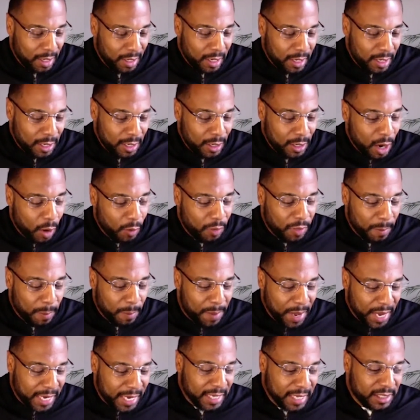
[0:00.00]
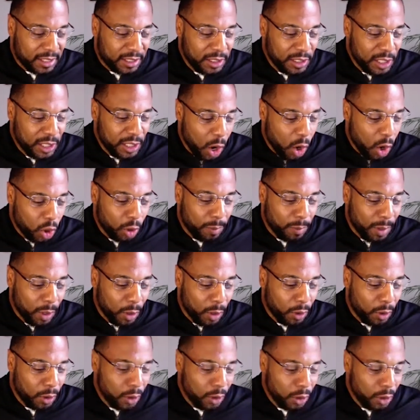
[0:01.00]
You know, the biggest
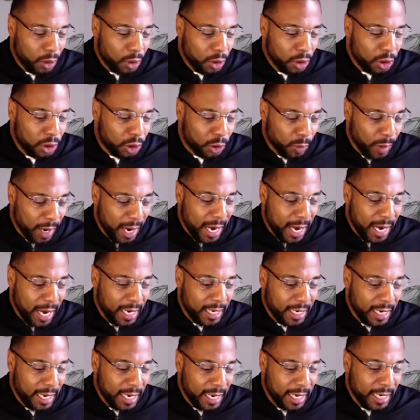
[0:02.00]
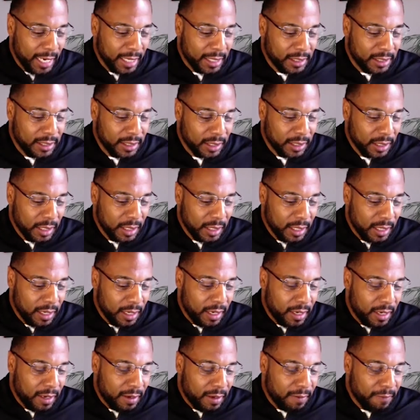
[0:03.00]
notable trade is
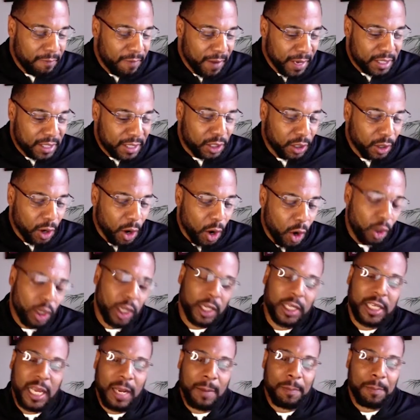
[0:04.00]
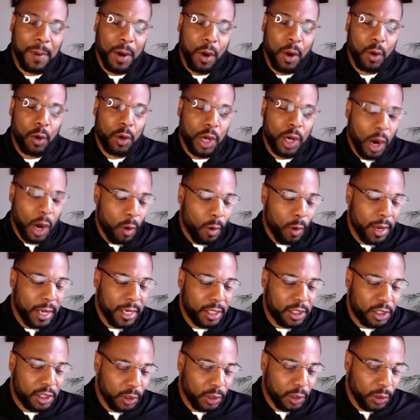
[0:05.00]
Victor Oladipo
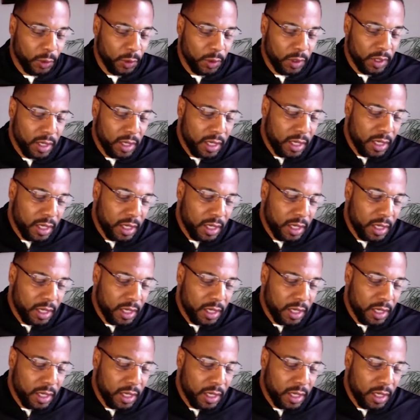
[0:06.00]
going to